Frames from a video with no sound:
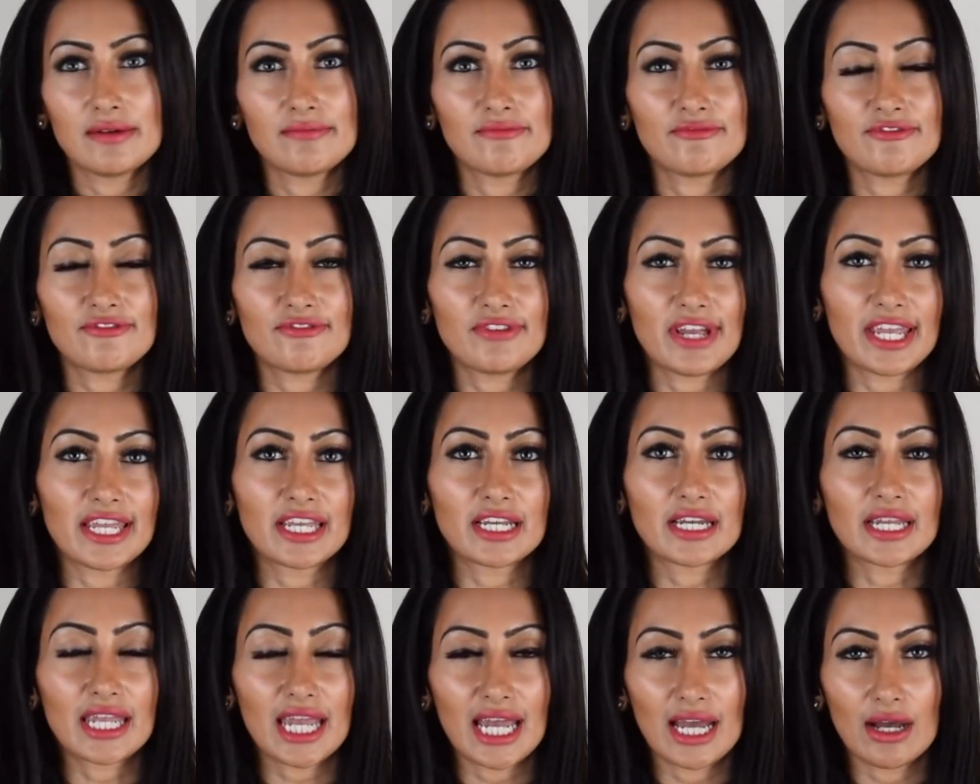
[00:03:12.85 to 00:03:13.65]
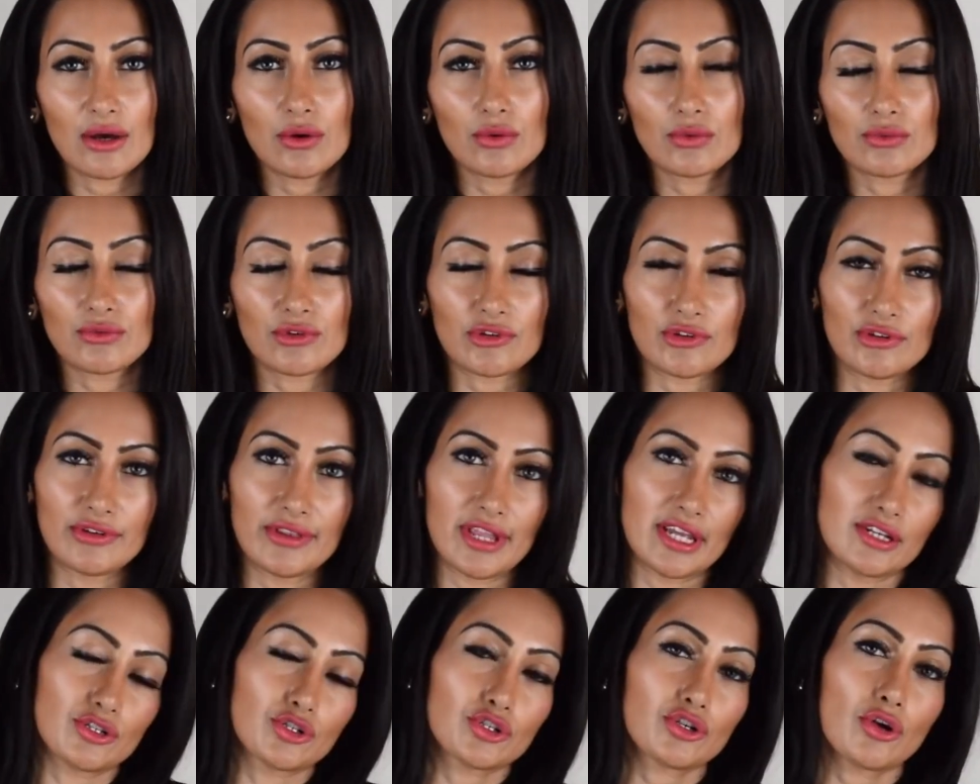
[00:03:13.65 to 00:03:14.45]
fake accounts and
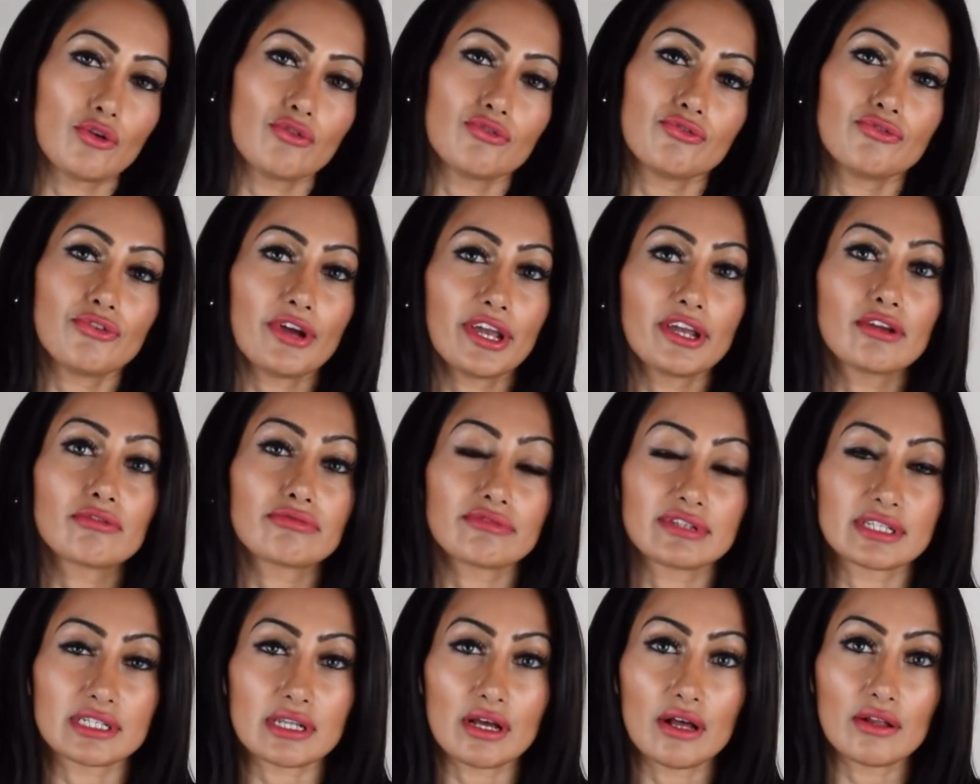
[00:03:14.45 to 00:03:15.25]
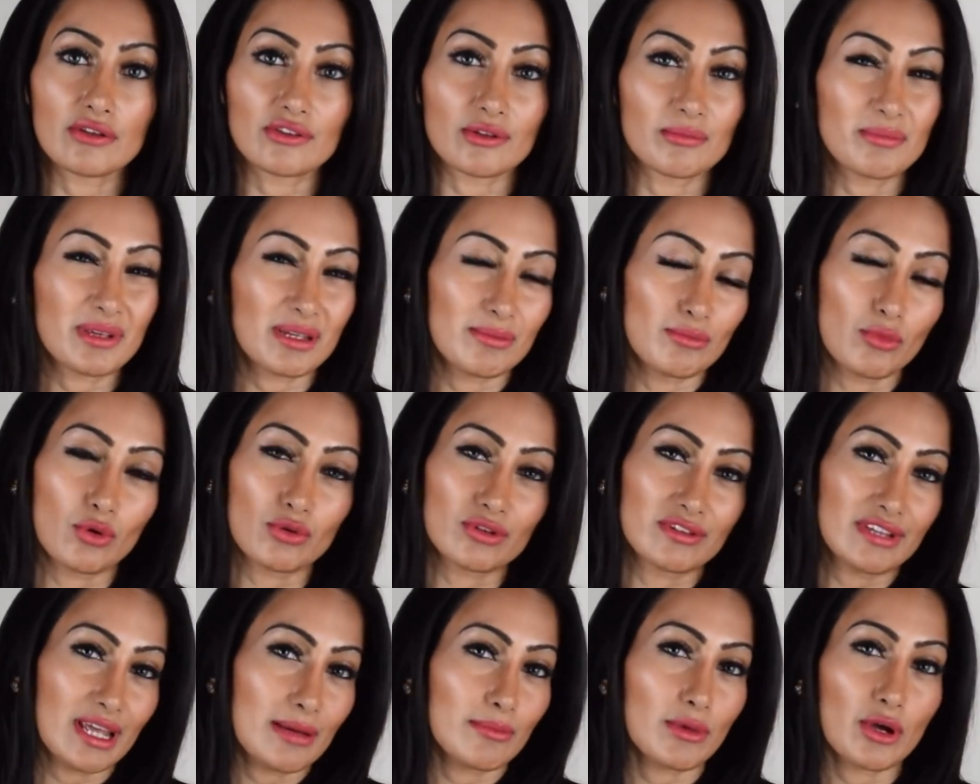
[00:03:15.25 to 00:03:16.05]
they show fake results, a bit more
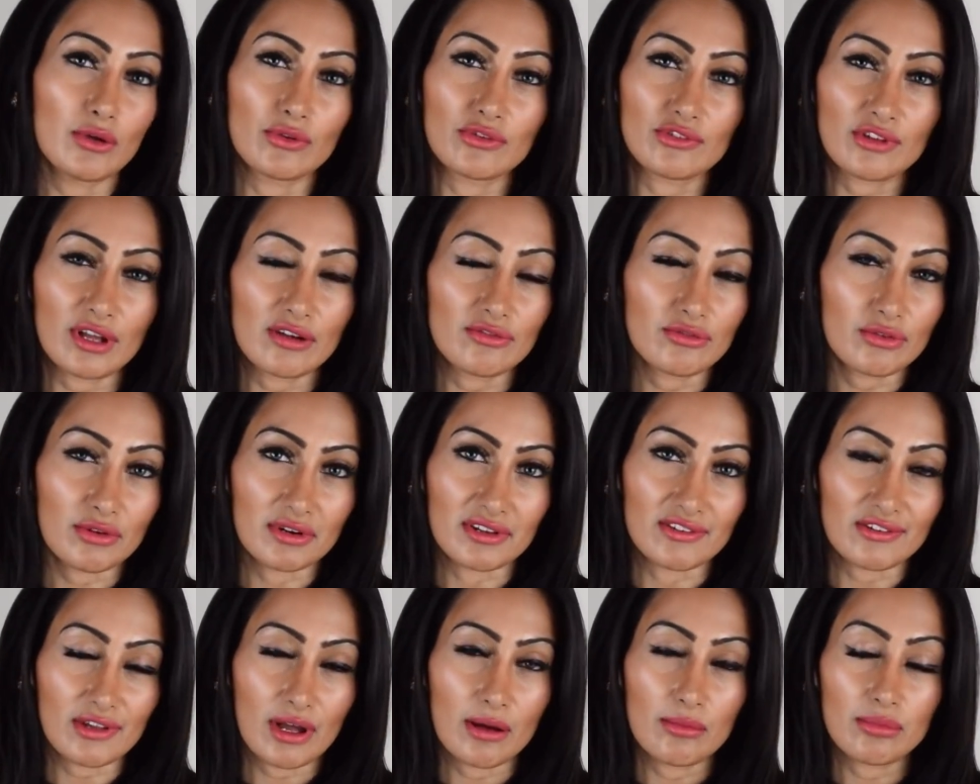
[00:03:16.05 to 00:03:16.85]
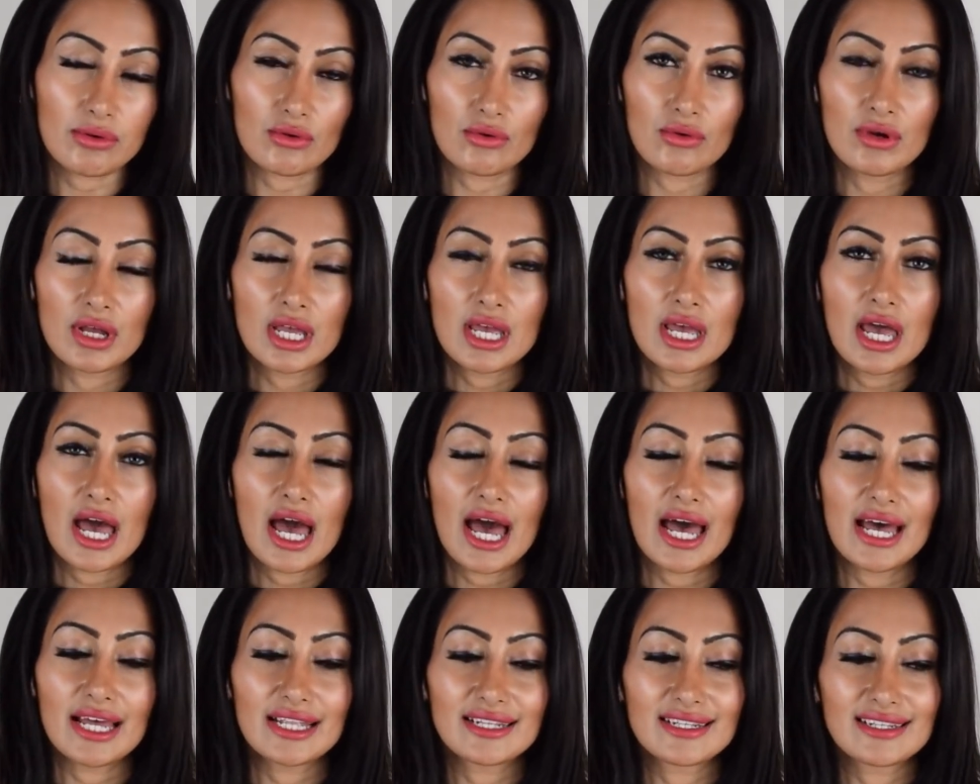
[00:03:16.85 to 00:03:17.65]
demo stuff, for example,
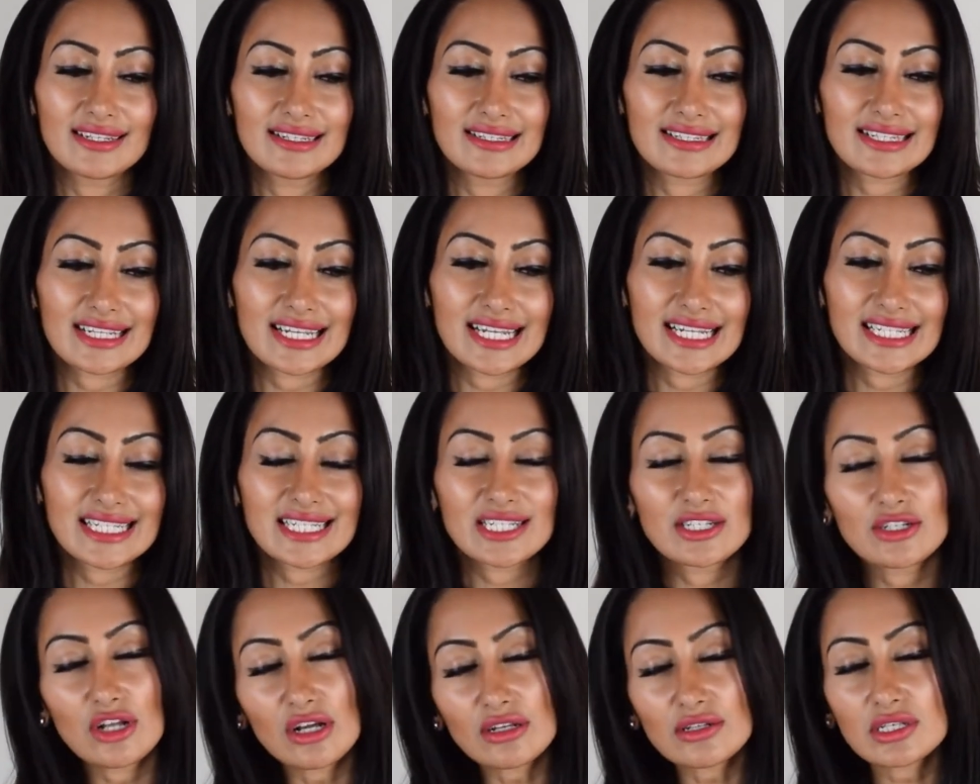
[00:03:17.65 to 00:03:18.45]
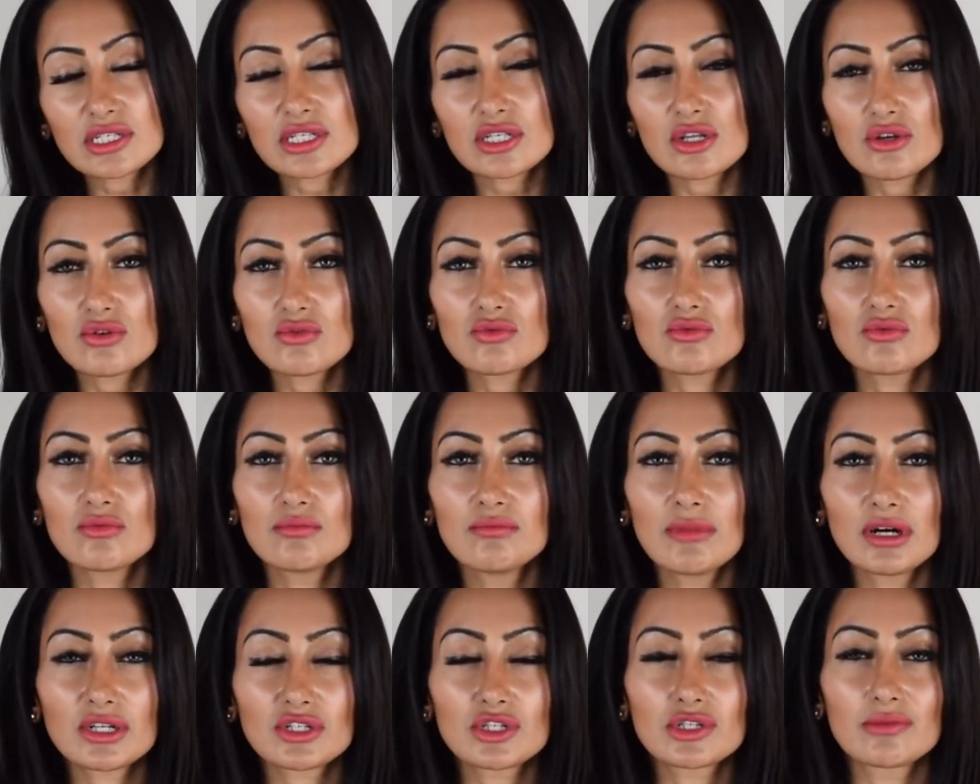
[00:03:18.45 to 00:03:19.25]
and it's not so
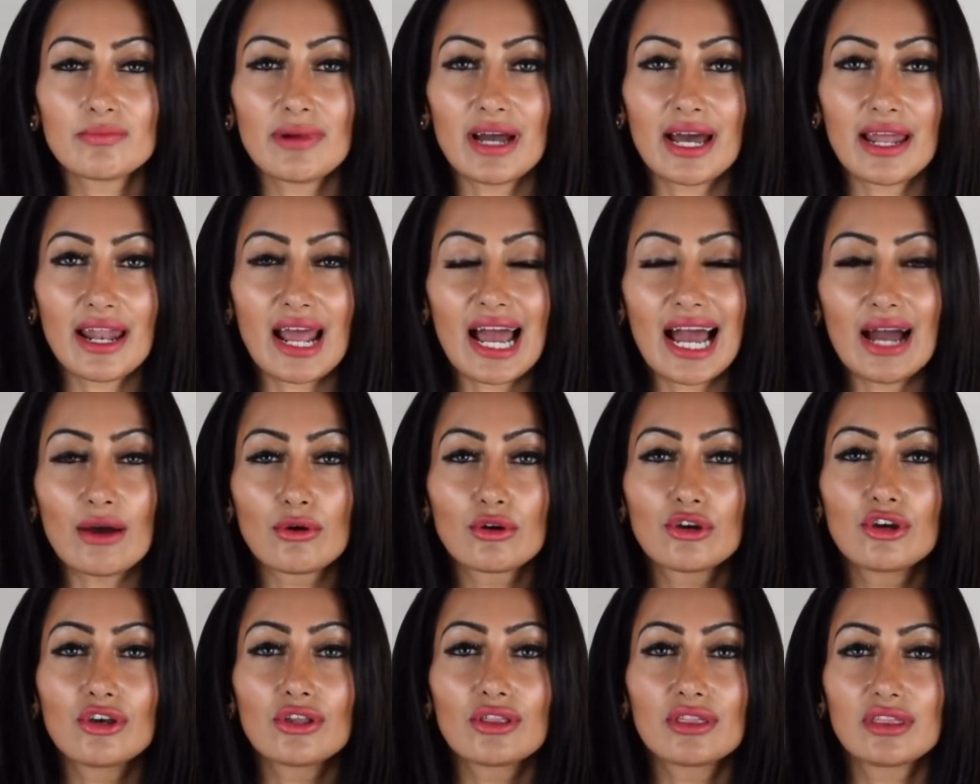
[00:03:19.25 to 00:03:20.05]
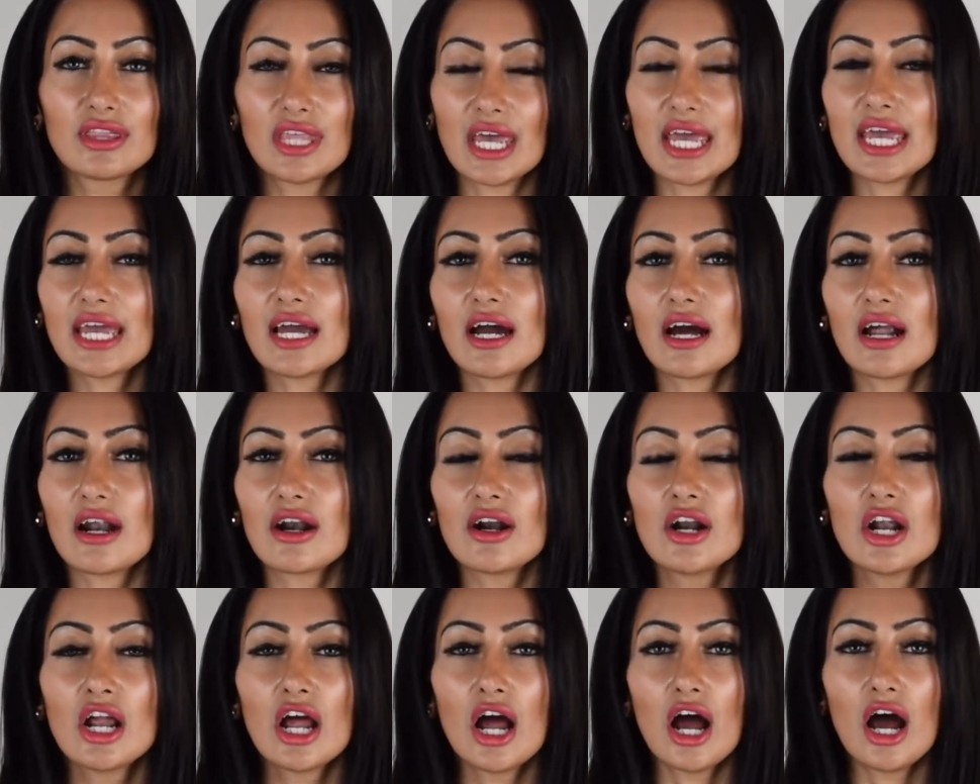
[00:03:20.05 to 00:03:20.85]
much about how good they are.